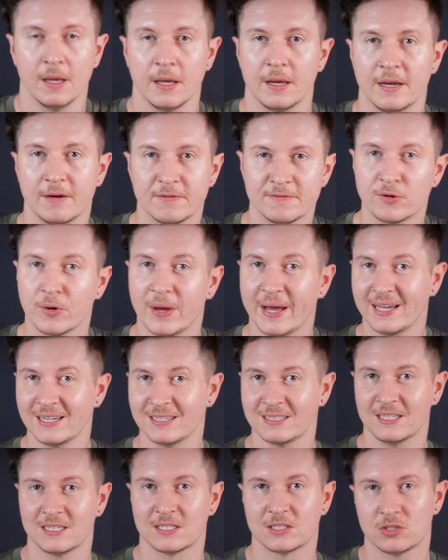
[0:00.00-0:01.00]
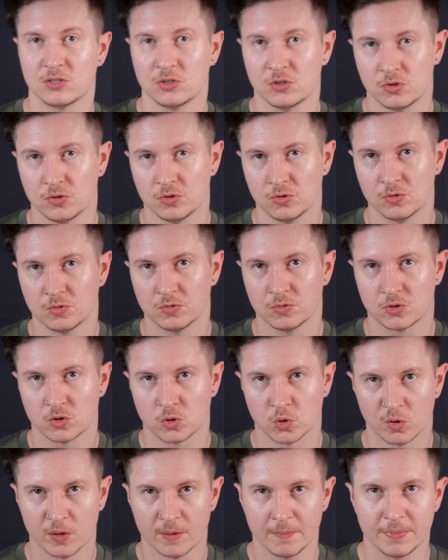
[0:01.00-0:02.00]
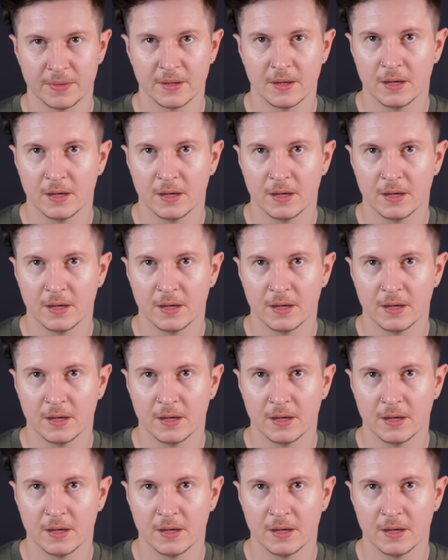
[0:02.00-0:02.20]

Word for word: Now for access to Sora,